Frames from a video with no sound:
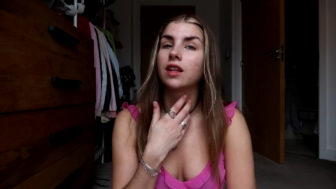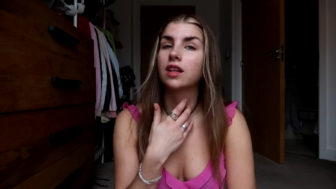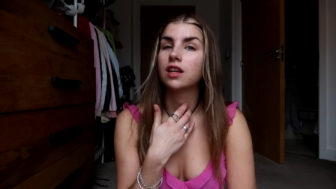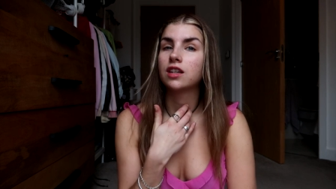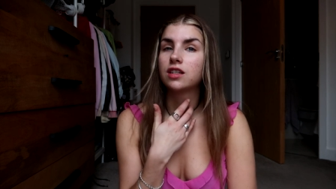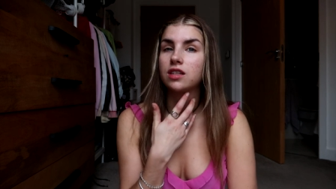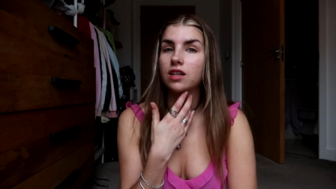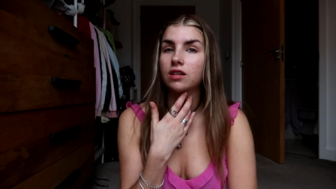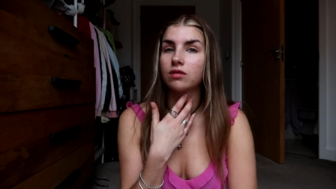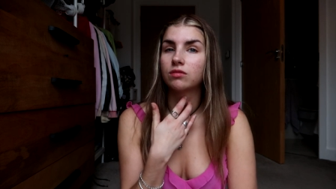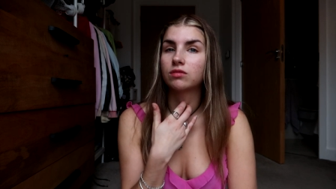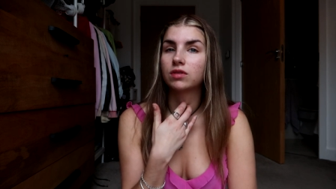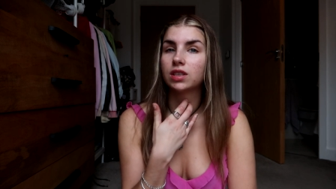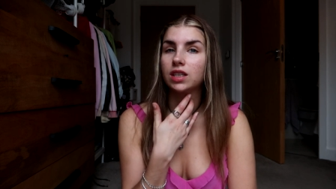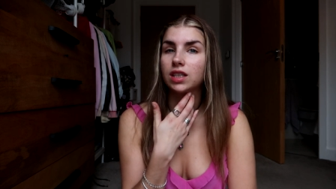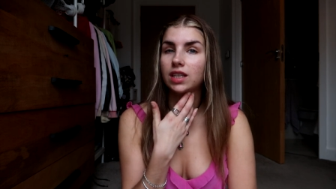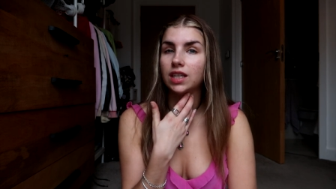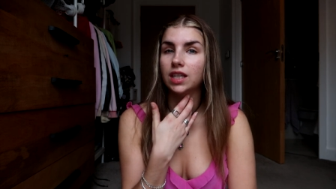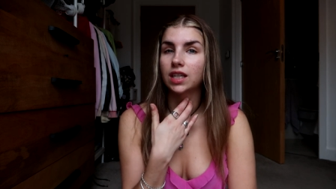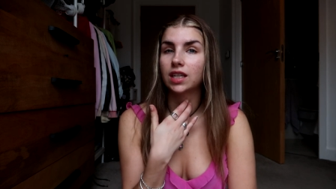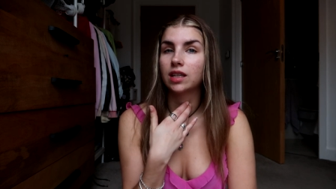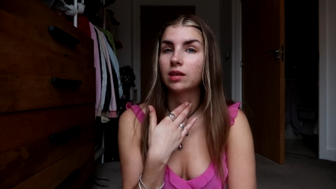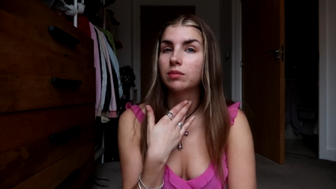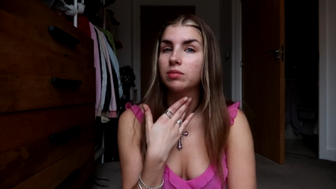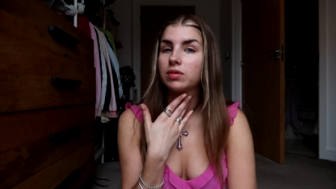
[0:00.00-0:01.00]
I don't want to
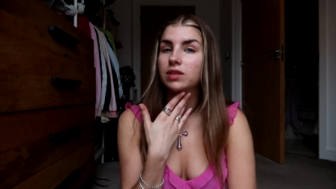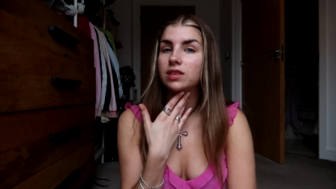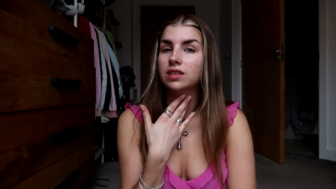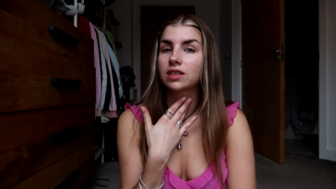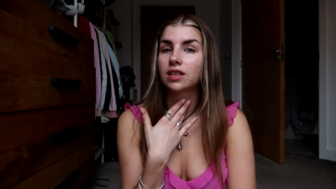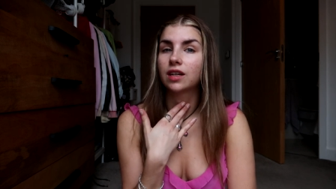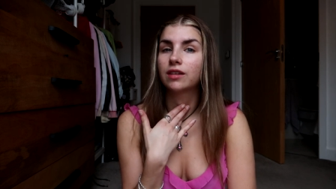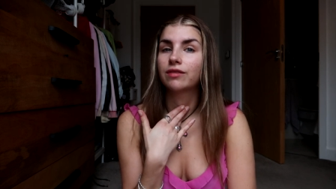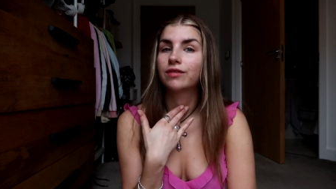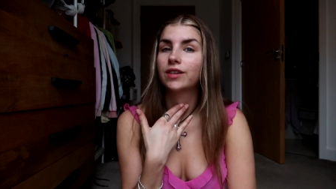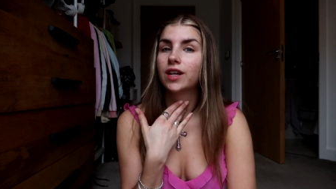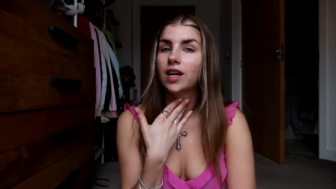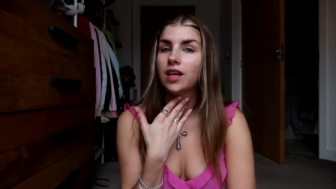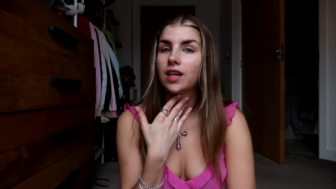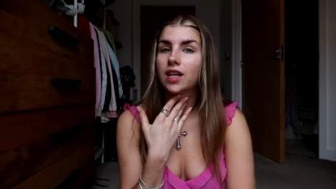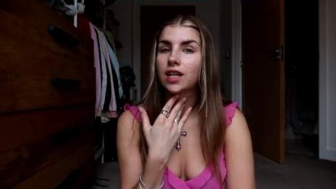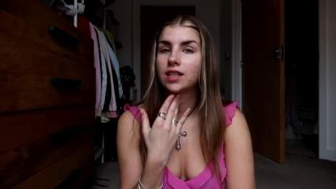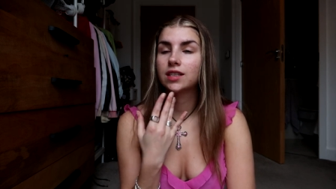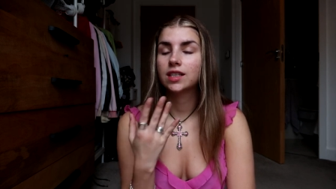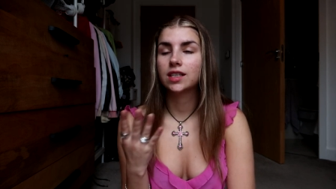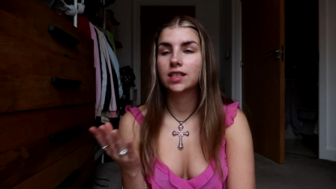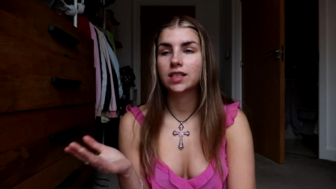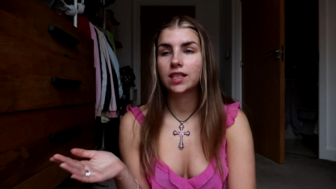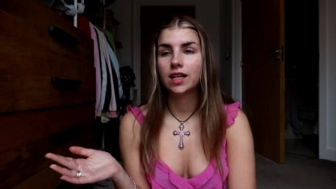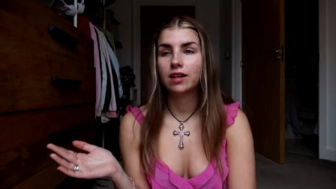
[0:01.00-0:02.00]
keep stuff
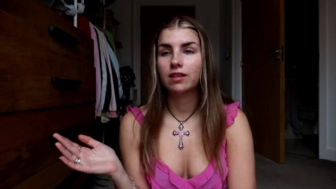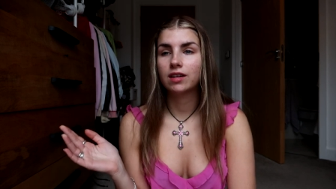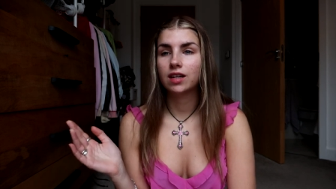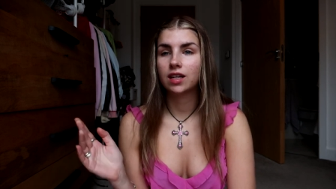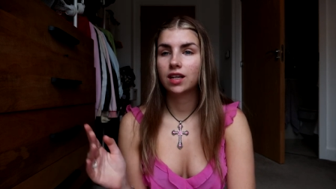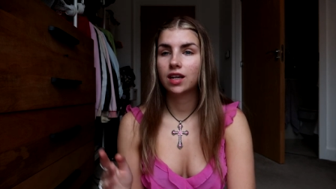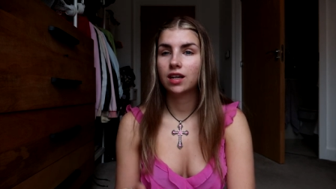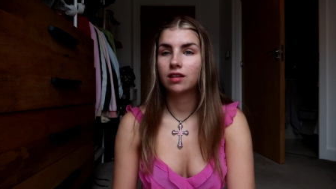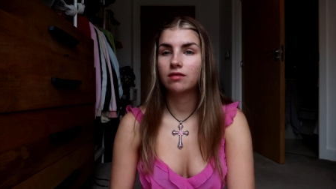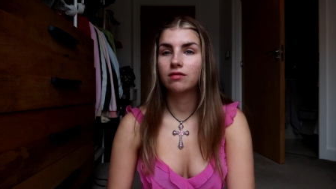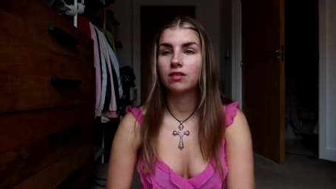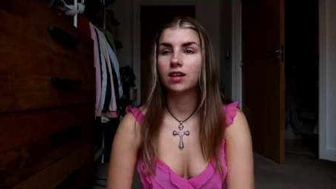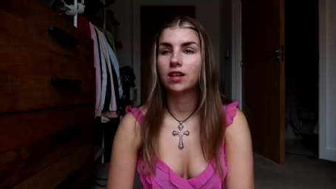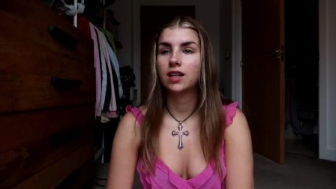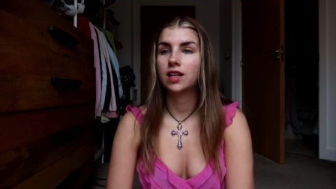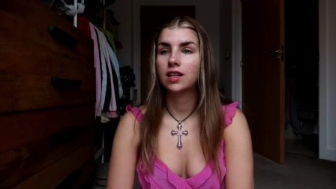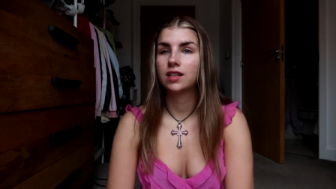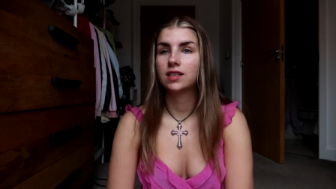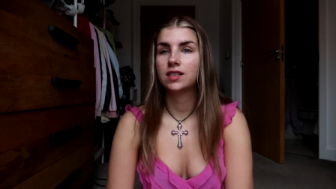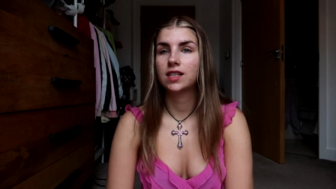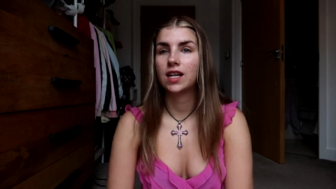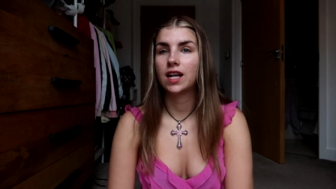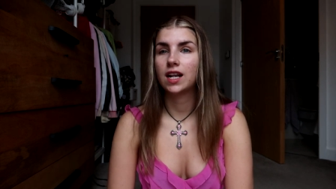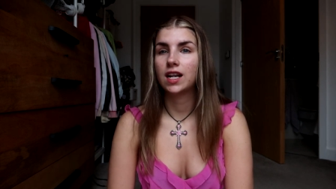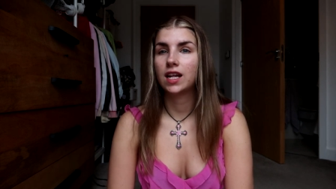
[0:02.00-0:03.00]
unnecessarily. I'd rather
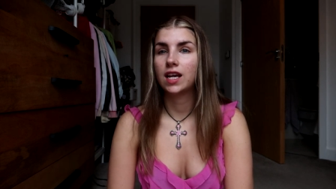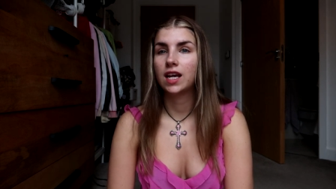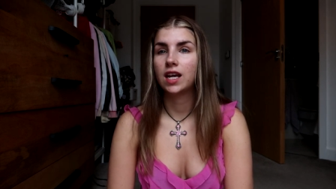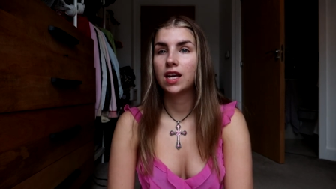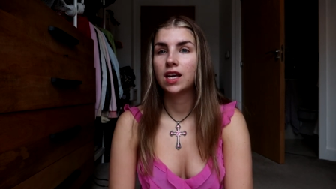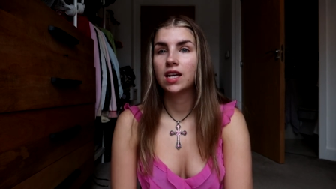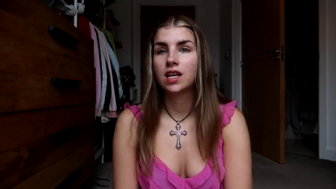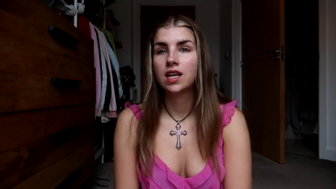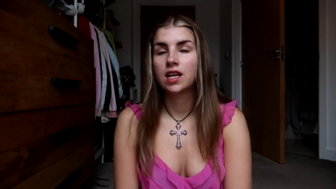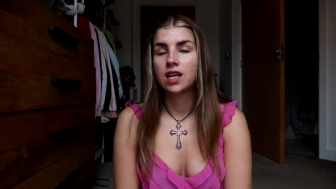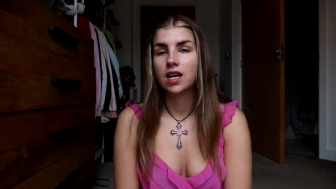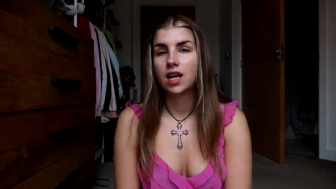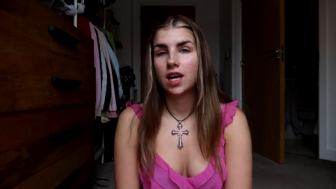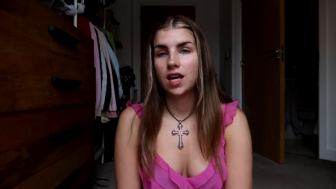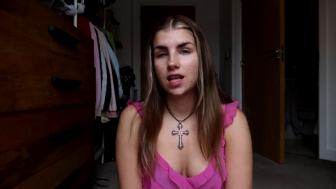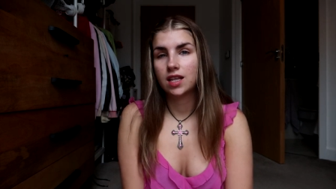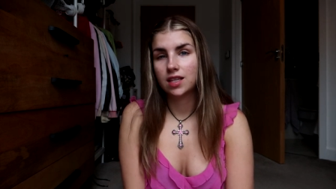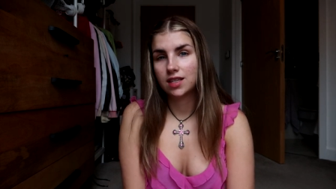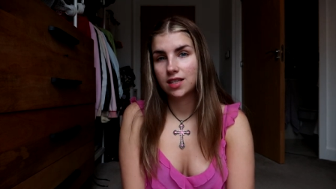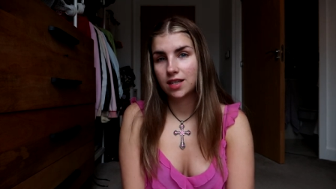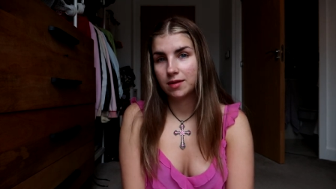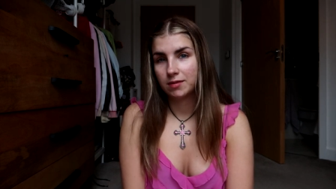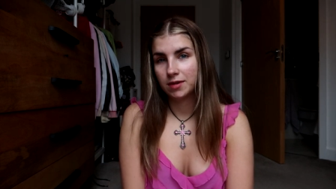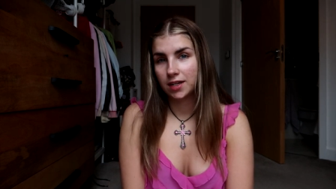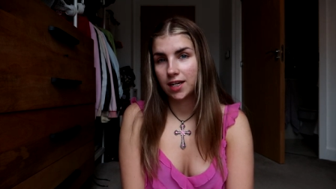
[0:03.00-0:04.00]
sell it
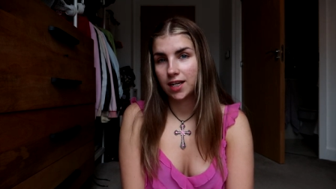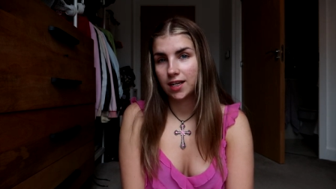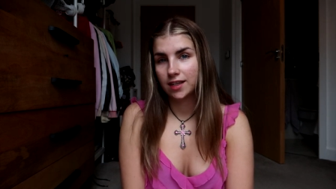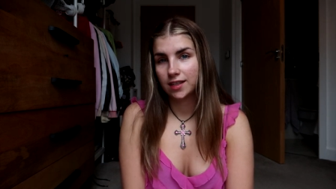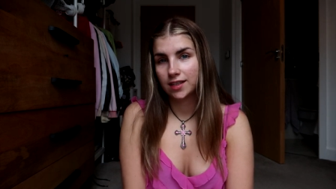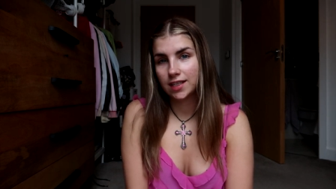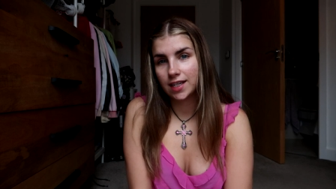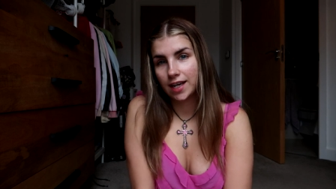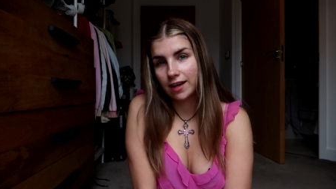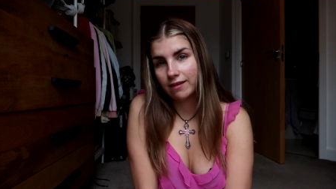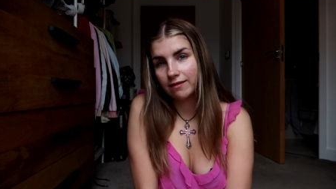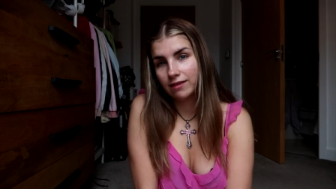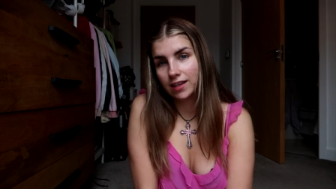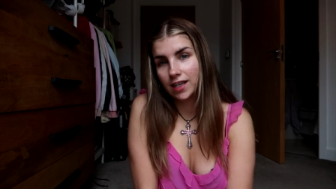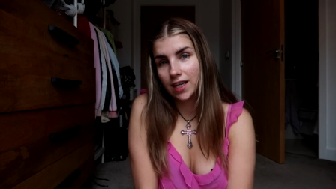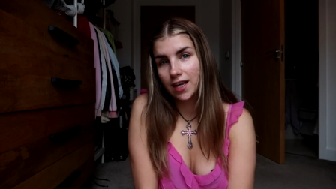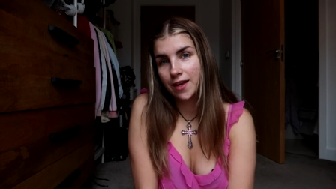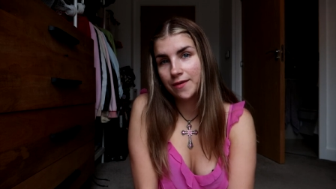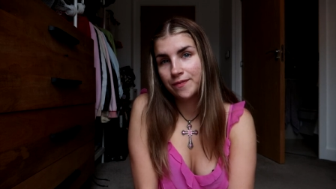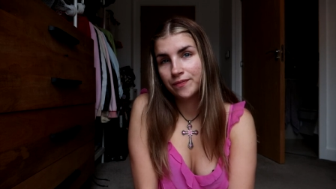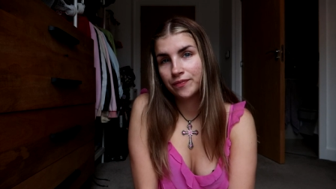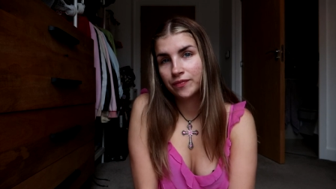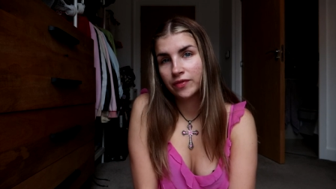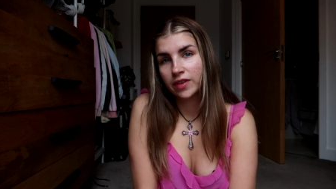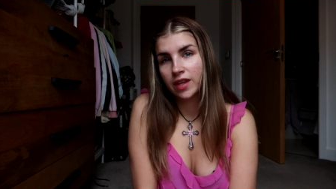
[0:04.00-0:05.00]
and someone else have
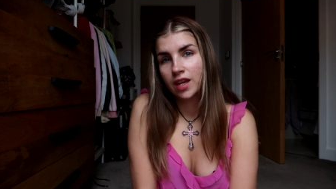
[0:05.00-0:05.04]
it.